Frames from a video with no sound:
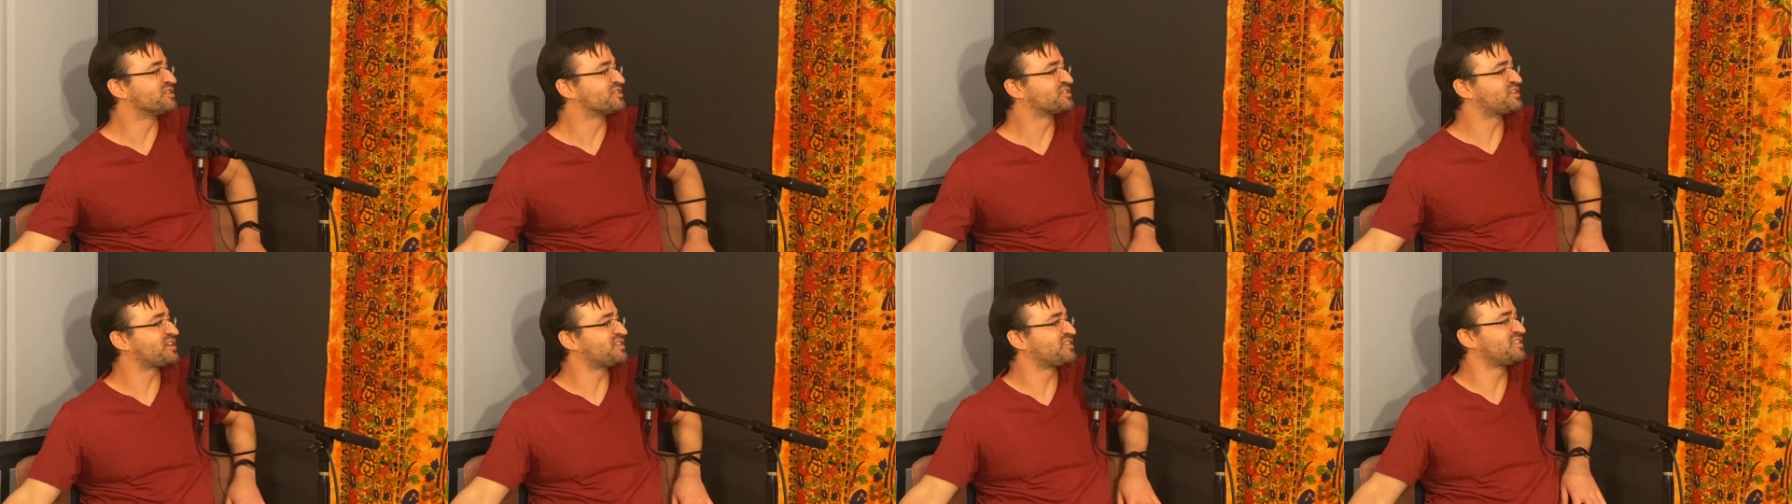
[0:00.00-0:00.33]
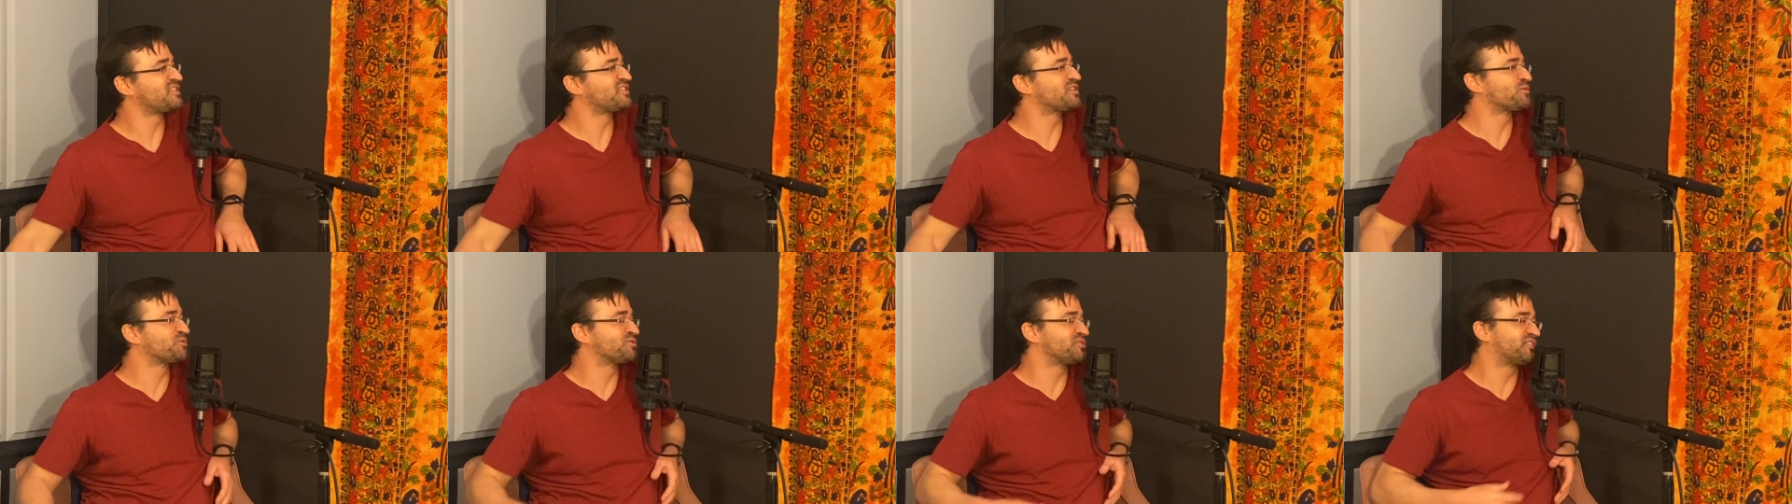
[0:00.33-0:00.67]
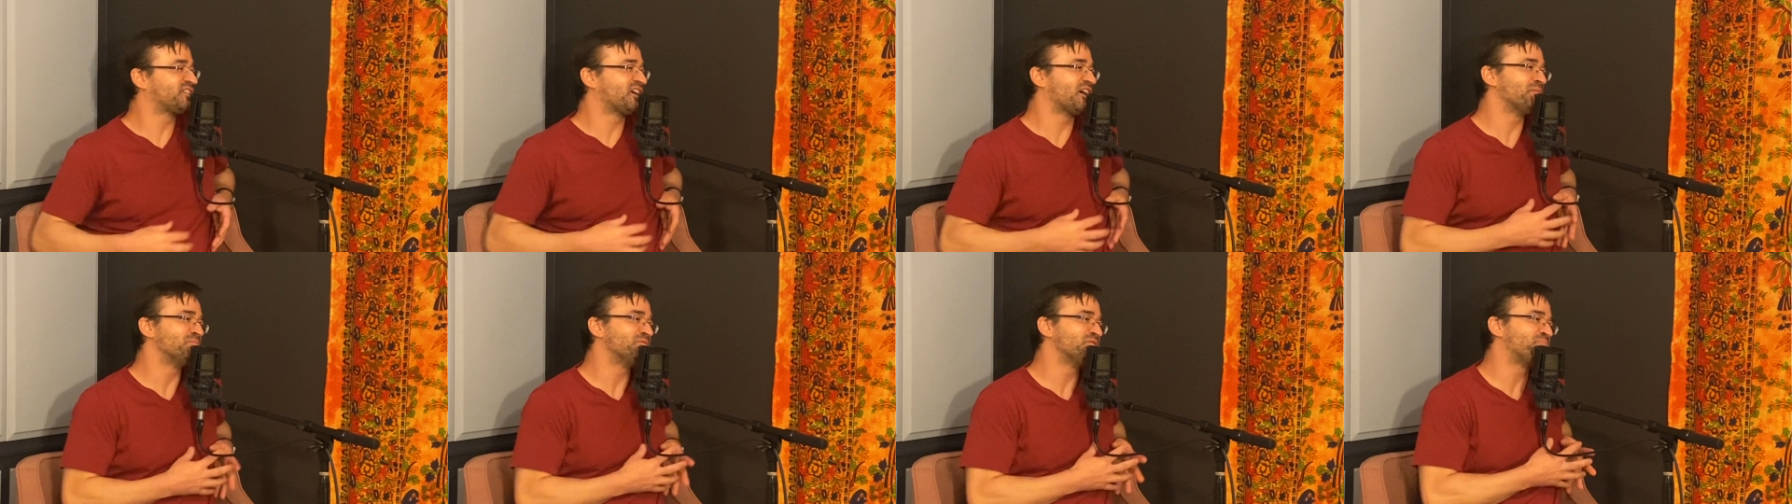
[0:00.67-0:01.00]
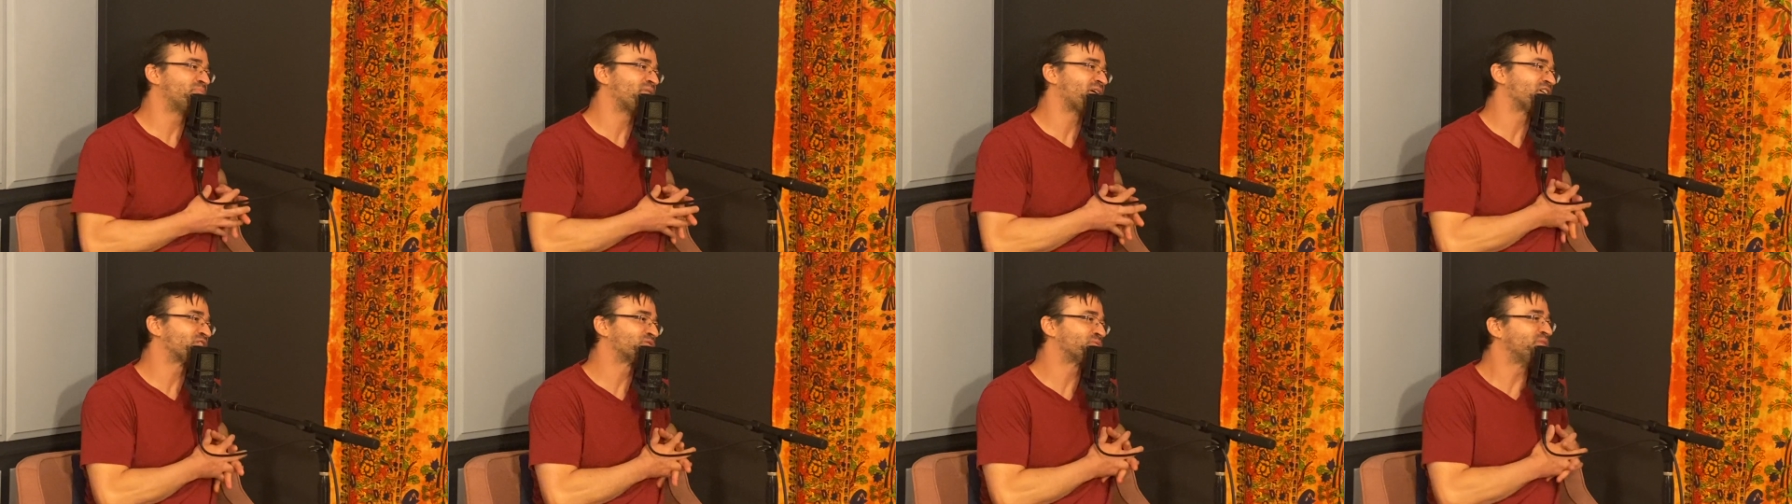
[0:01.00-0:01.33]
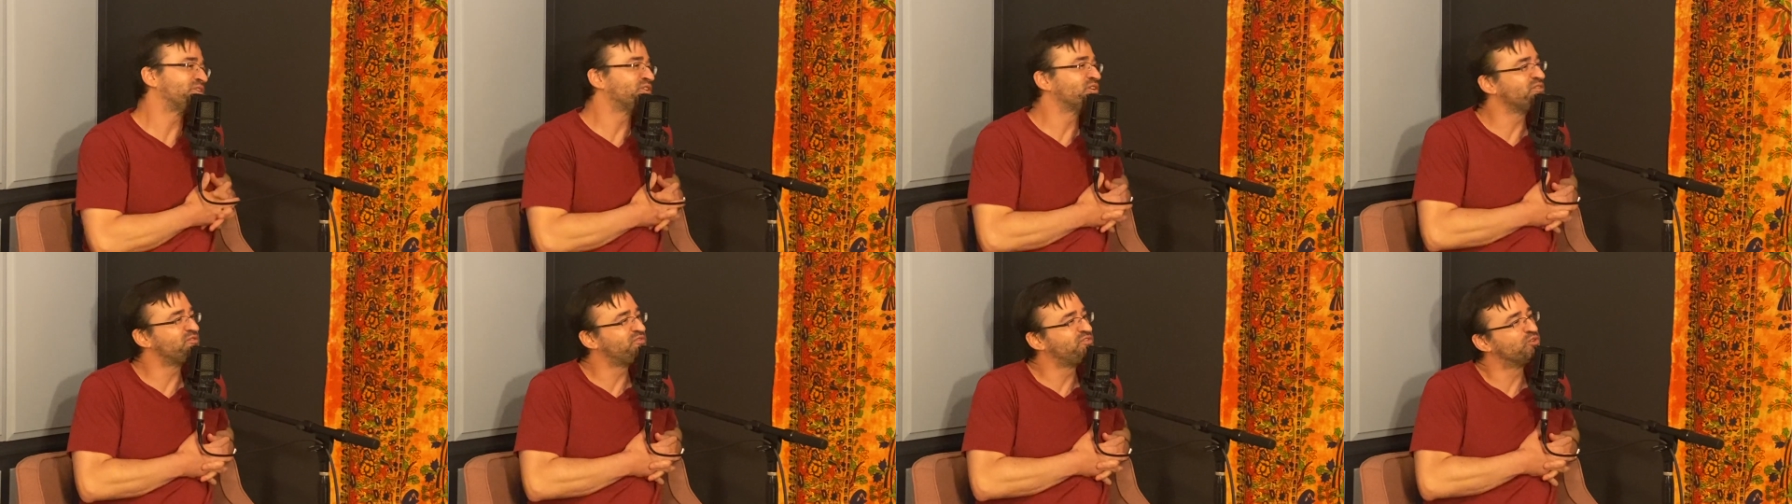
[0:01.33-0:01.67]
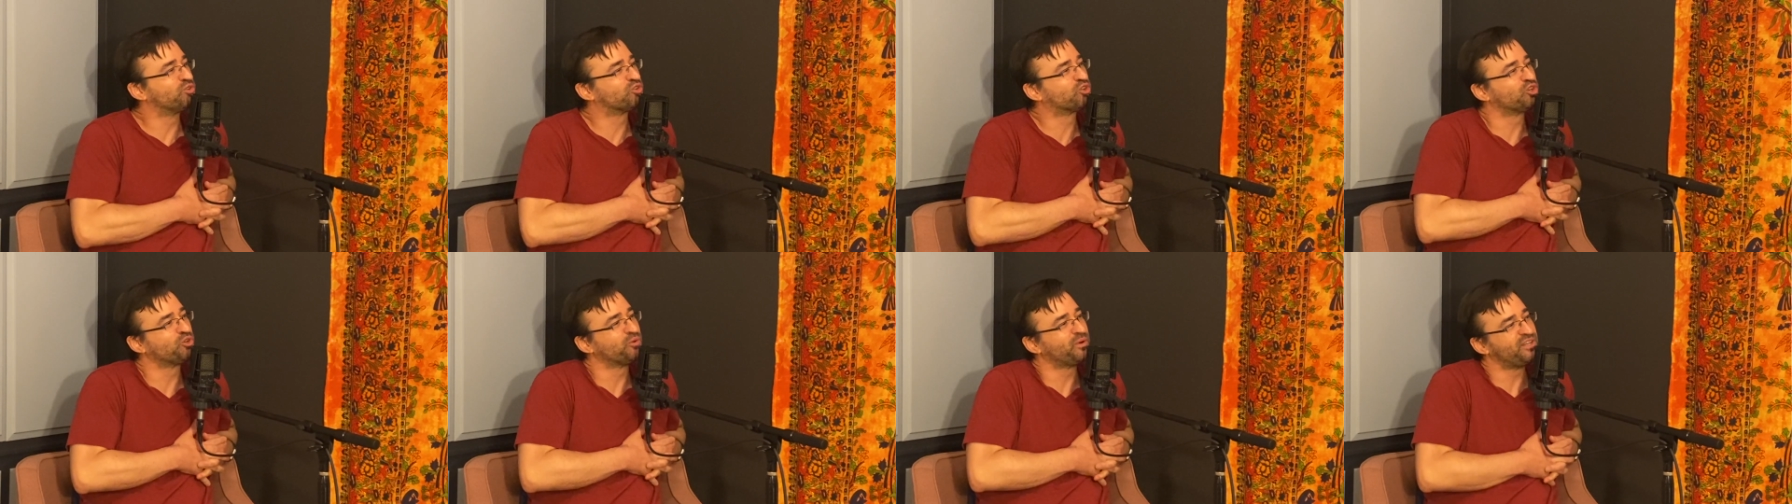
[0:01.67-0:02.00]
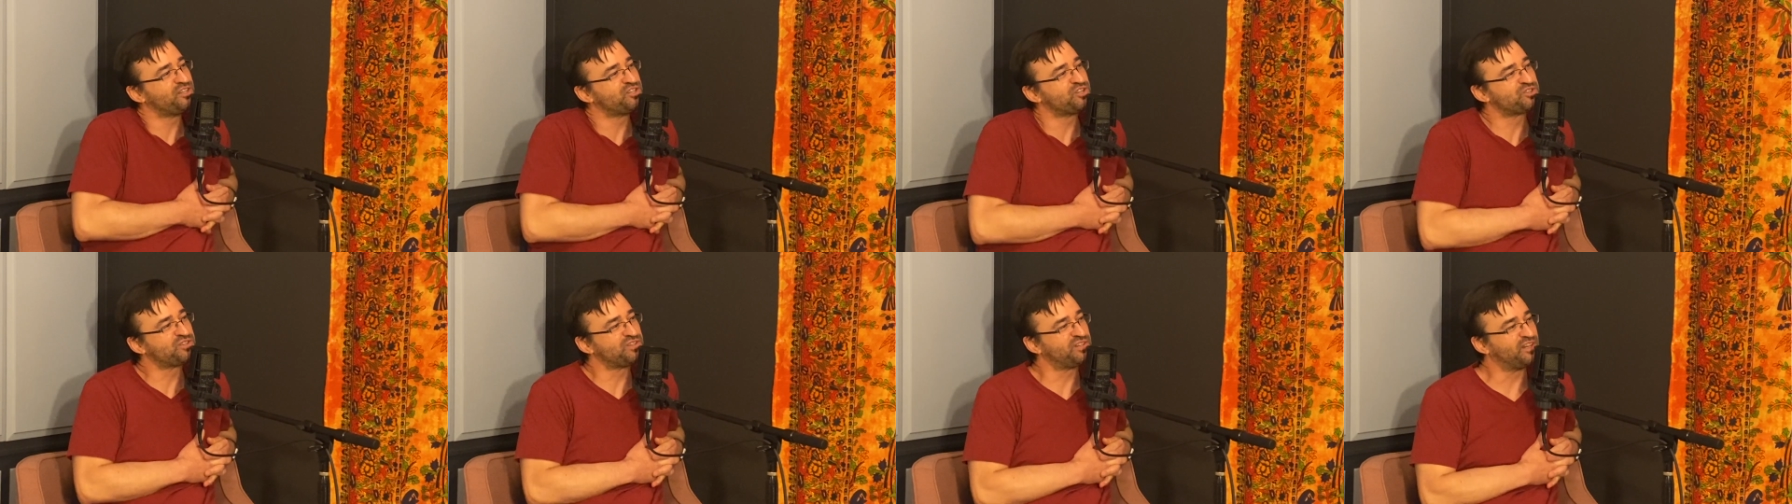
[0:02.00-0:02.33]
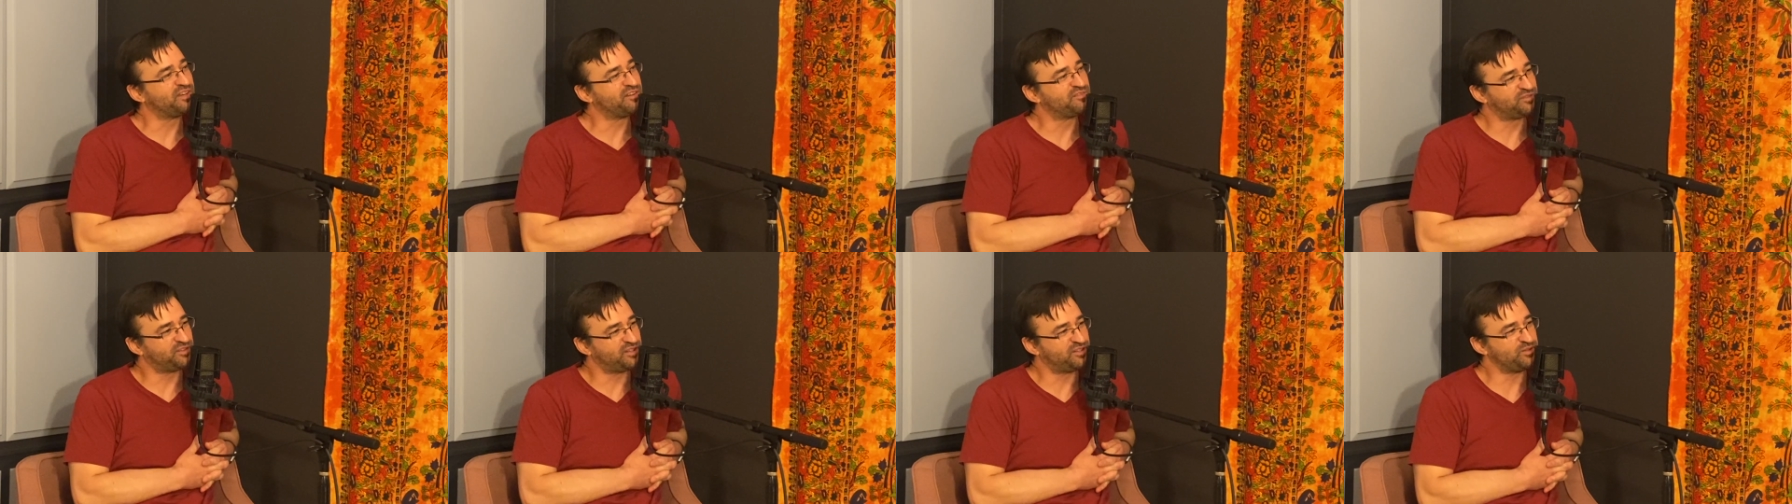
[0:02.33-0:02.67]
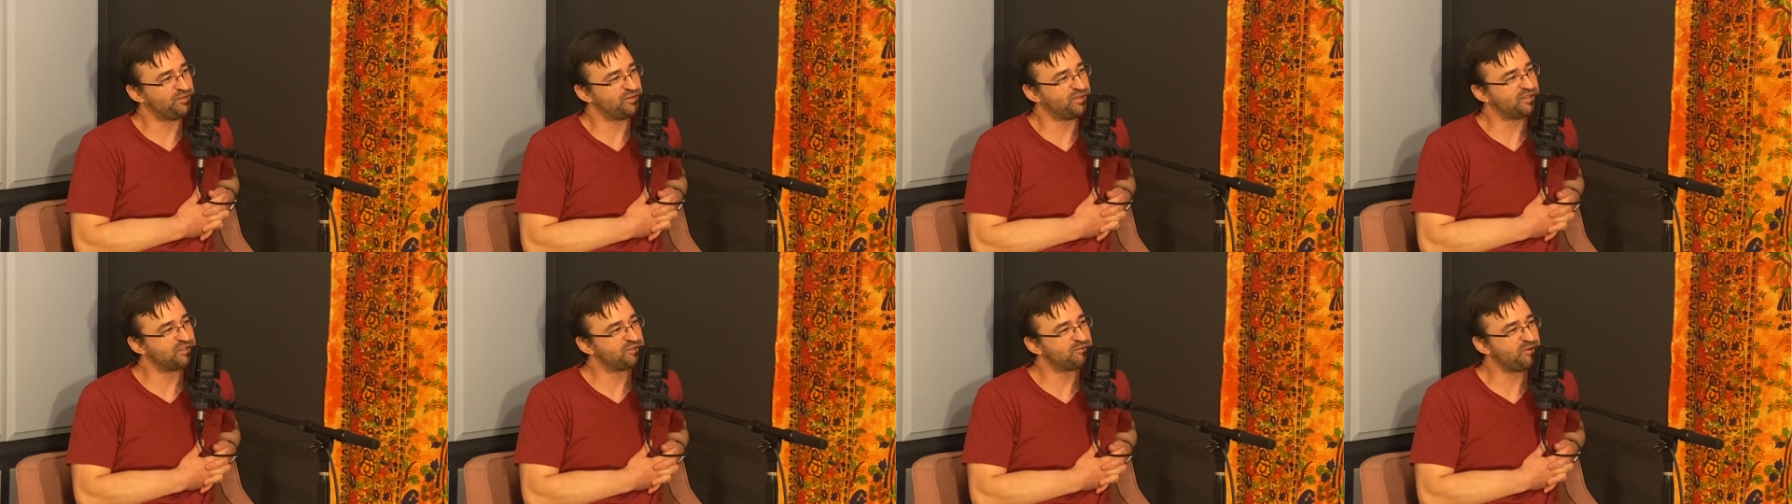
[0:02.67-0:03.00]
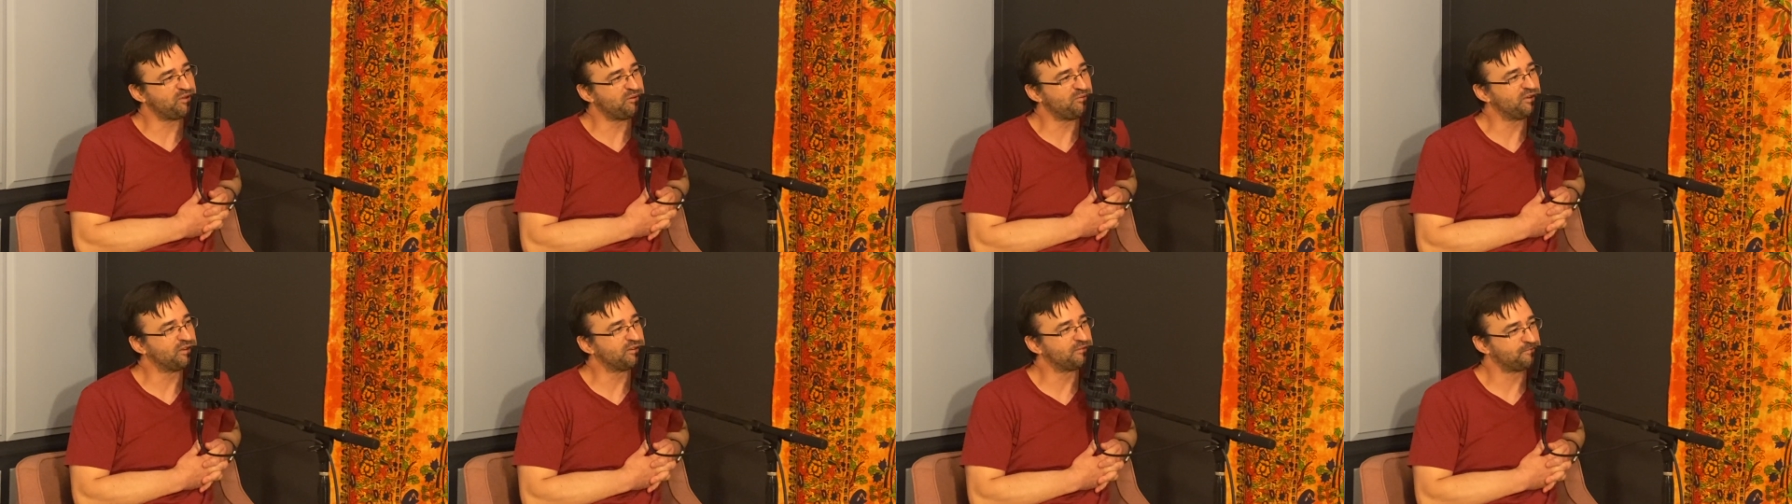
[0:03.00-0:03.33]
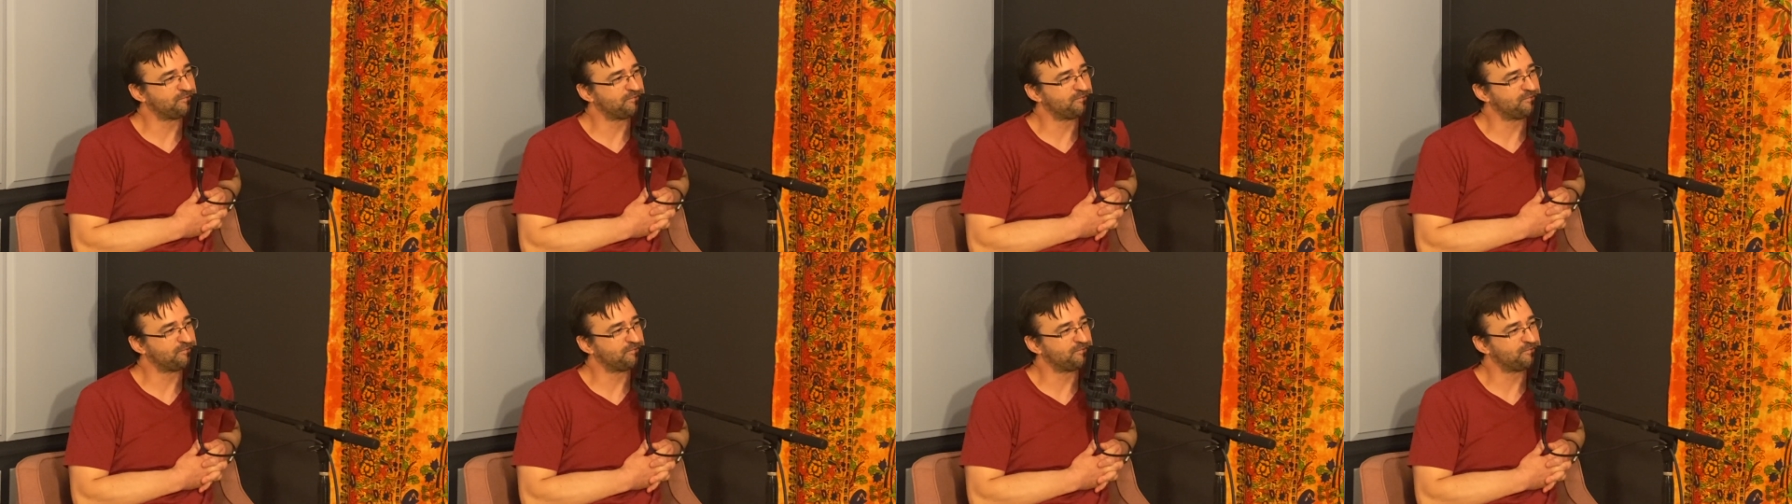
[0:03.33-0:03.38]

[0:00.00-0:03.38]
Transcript: because I think there was a time in the past we didn't feel courageous enough to do this. Maybe.